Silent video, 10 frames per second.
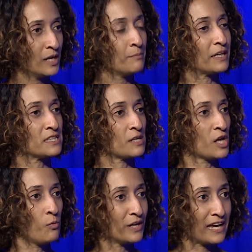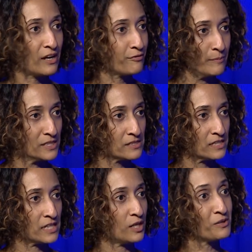because they don't want to hear from us,
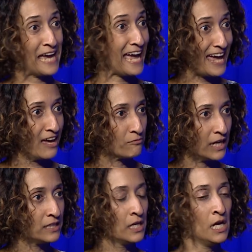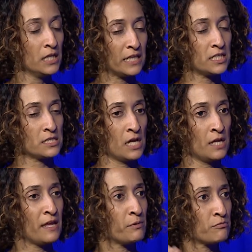because they don't care, right? They just
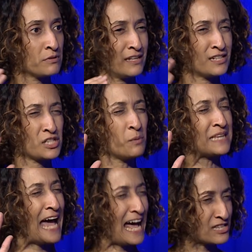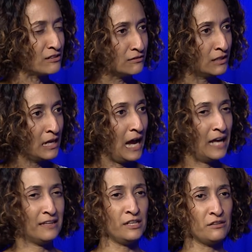don't want the hassle.
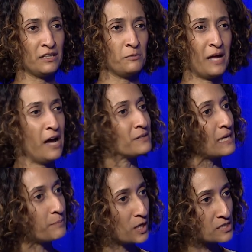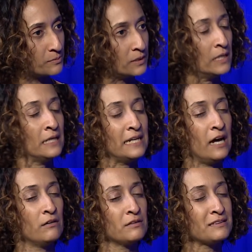And then you think, well, how is that possible?
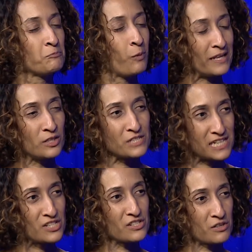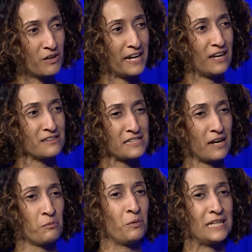Now, when those teachers are crying out and
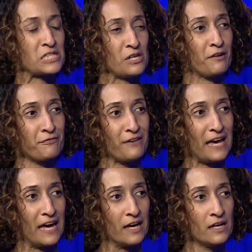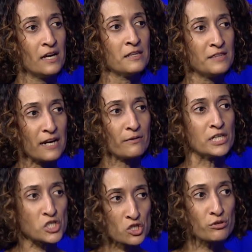saying, well, it's not fair, there
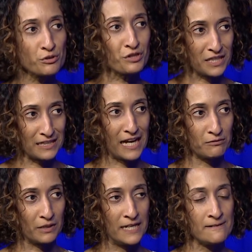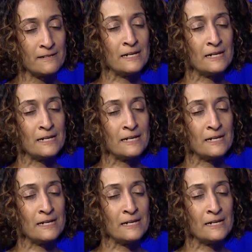is truth in that, right?